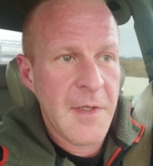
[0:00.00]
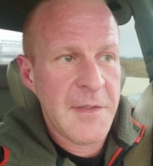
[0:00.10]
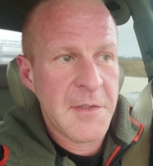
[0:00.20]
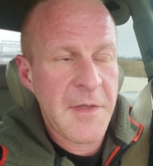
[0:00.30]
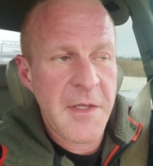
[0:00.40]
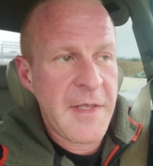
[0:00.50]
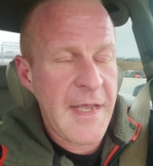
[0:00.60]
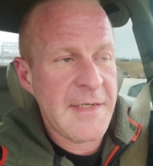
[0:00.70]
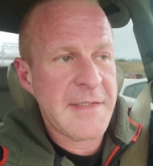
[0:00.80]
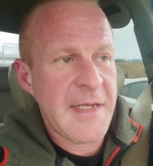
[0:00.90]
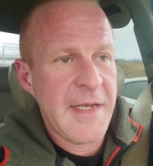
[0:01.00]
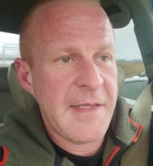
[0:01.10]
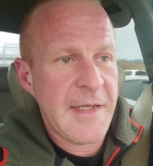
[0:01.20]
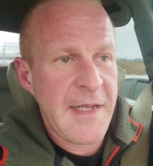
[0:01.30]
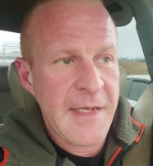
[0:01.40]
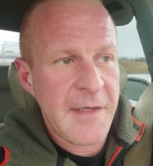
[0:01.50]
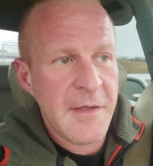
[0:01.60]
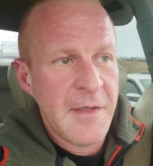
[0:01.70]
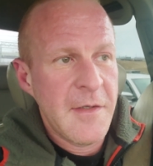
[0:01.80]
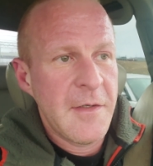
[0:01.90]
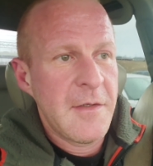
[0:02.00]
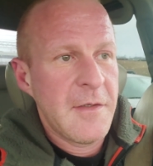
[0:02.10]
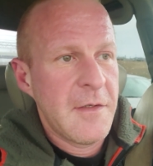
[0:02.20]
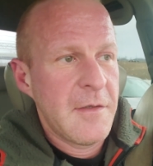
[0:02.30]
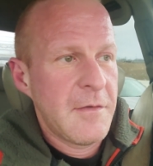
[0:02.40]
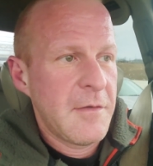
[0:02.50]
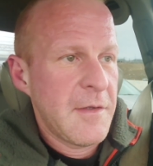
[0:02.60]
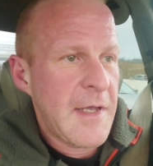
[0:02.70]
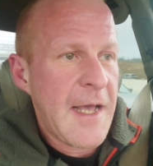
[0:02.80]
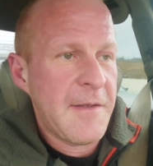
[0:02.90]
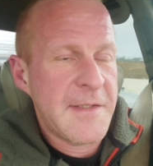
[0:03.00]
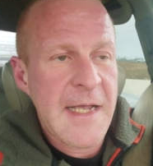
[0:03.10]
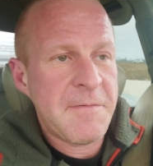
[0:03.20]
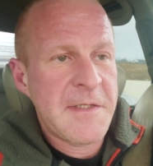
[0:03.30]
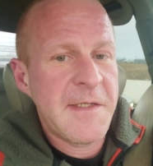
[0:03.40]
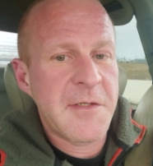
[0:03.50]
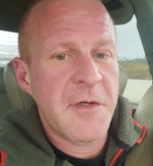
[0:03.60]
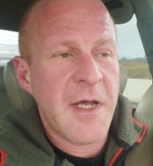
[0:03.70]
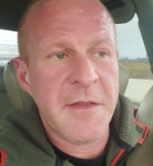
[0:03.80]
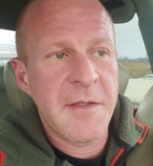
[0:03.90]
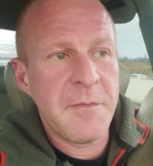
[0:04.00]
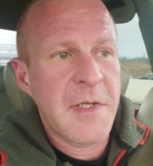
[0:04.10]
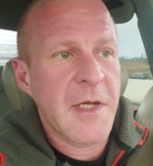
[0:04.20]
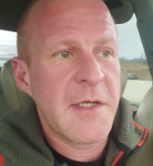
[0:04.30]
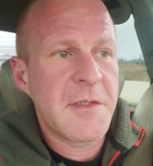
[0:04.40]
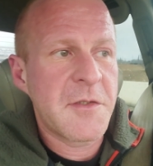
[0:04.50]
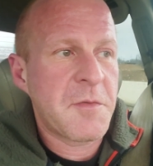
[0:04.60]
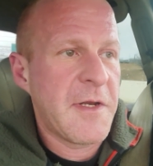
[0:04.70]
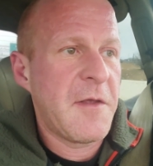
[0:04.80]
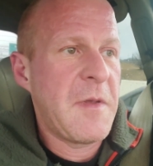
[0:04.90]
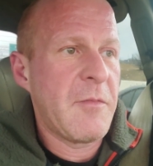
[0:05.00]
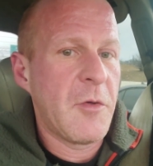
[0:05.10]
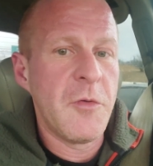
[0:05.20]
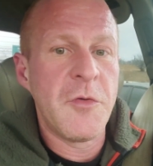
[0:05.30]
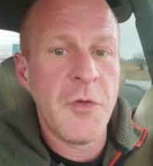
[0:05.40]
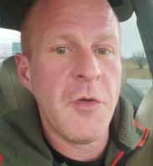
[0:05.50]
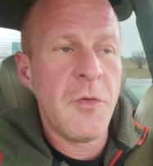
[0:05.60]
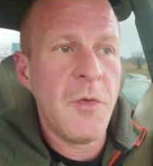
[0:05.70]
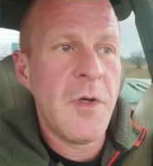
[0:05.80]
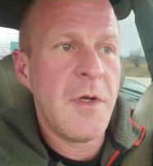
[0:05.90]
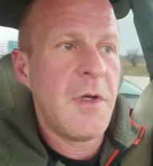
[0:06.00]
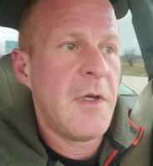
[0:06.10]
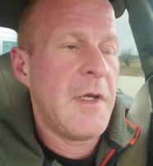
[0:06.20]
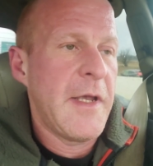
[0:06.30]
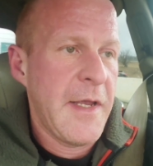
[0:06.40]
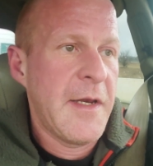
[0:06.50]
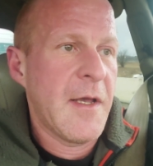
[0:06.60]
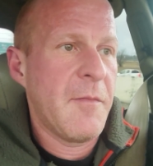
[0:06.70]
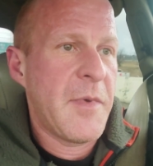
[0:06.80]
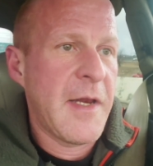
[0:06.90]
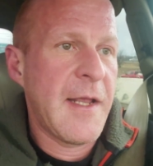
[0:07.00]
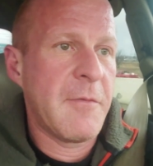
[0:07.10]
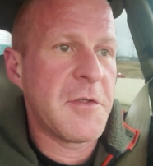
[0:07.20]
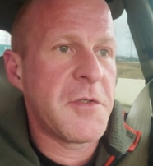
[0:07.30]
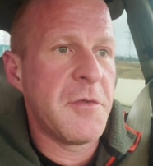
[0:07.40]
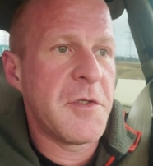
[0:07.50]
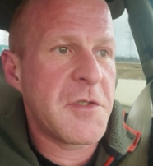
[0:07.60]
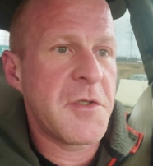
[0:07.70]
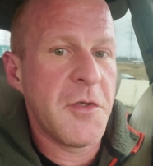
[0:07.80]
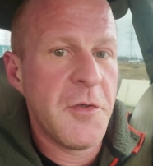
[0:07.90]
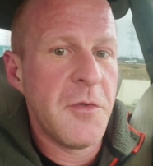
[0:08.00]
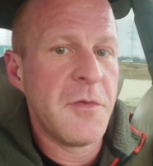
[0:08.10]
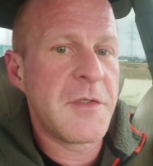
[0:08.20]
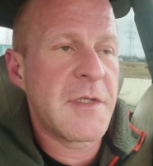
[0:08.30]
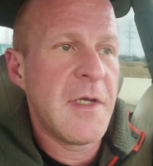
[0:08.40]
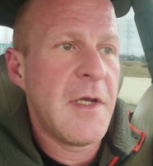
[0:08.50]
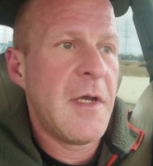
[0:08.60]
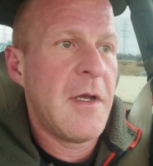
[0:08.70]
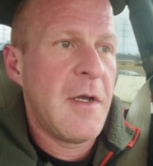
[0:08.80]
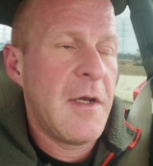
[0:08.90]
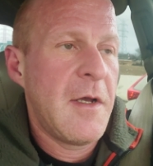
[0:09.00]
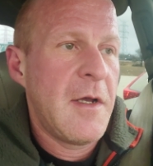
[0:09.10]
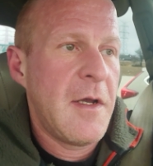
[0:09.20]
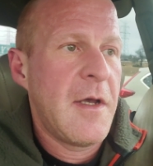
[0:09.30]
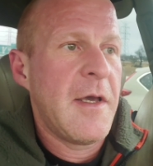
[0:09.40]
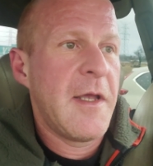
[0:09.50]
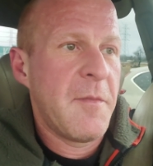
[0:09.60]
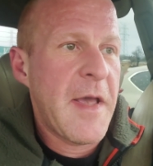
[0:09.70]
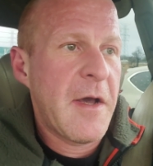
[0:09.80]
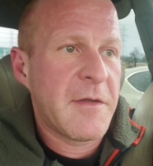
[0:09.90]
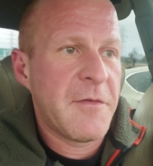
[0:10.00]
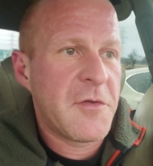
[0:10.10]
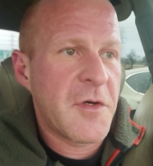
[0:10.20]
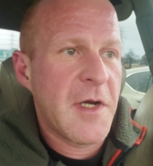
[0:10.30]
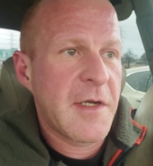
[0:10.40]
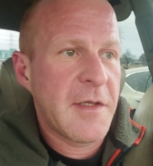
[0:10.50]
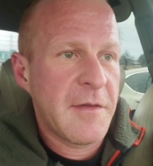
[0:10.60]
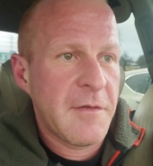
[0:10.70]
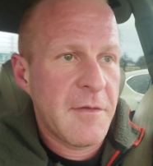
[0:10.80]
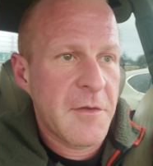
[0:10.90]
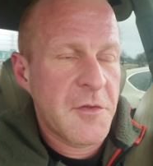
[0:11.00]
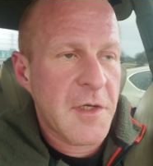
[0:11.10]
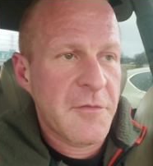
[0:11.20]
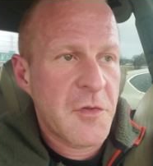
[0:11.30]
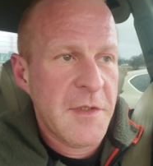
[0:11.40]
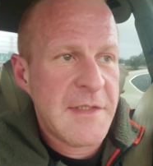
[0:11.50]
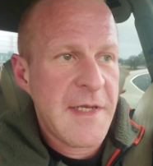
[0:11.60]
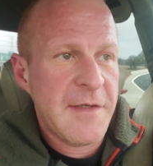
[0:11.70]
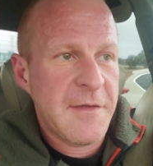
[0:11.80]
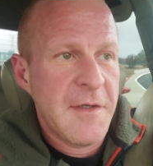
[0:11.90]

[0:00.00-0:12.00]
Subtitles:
And so that you can't say that, hey, it's abstinence or nothing, because there's plenty of people who do end up being able to just use an amount of a drug, their drug of choice, that